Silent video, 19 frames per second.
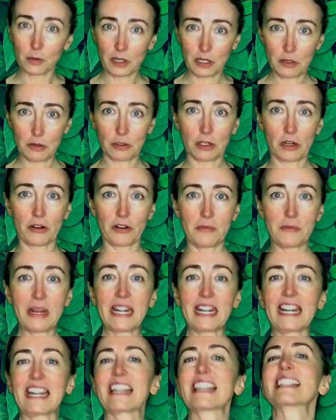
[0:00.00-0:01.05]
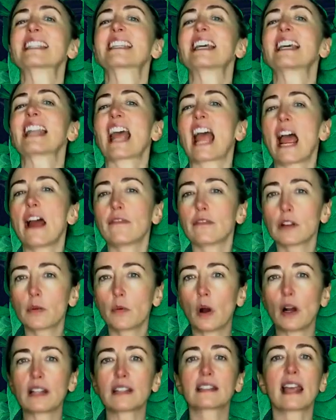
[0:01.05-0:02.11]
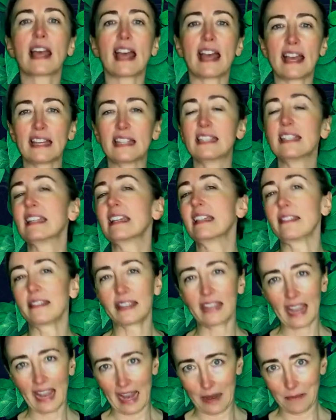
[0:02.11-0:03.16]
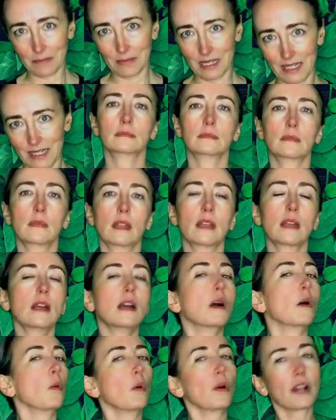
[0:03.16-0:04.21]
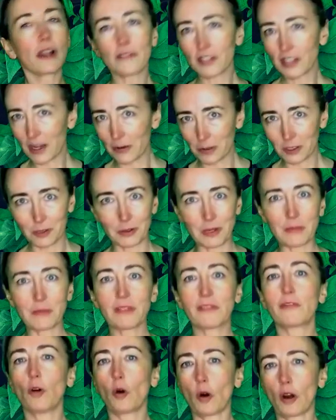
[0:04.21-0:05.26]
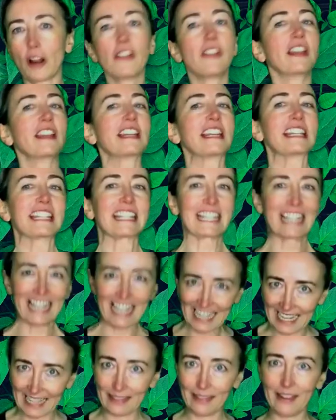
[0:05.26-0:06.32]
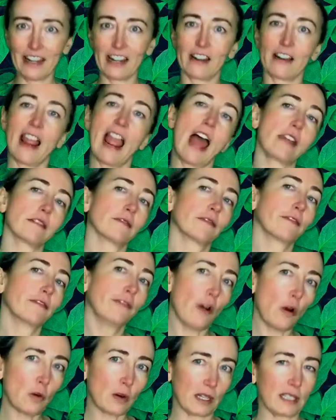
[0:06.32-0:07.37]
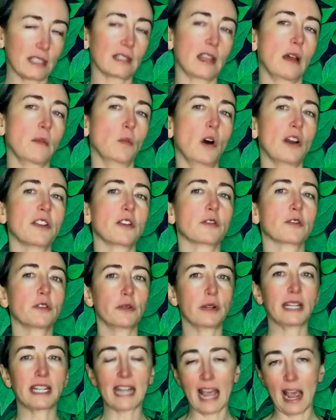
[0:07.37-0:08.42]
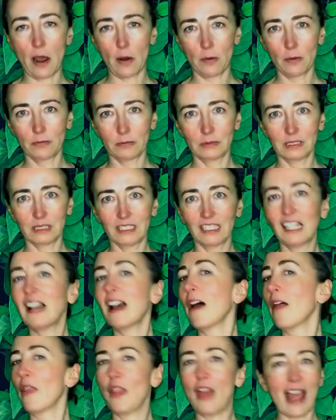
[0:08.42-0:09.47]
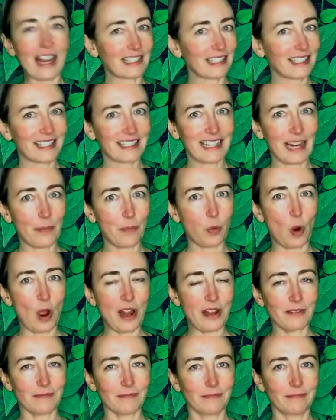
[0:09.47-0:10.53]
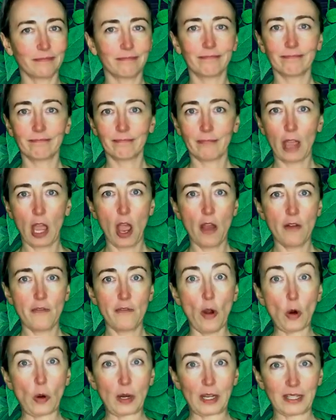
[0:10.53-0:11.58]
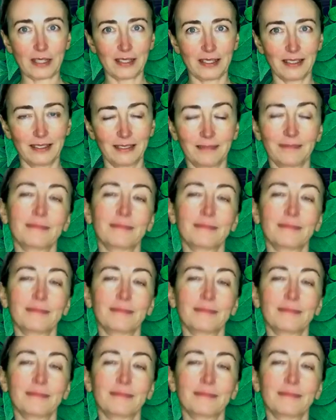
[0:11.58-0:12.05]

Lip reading: when you start a meeting is get everyone's head in the game. Whatever they were doing before, they need to get in there and focus on what you're doing now. That's step 1. Focus.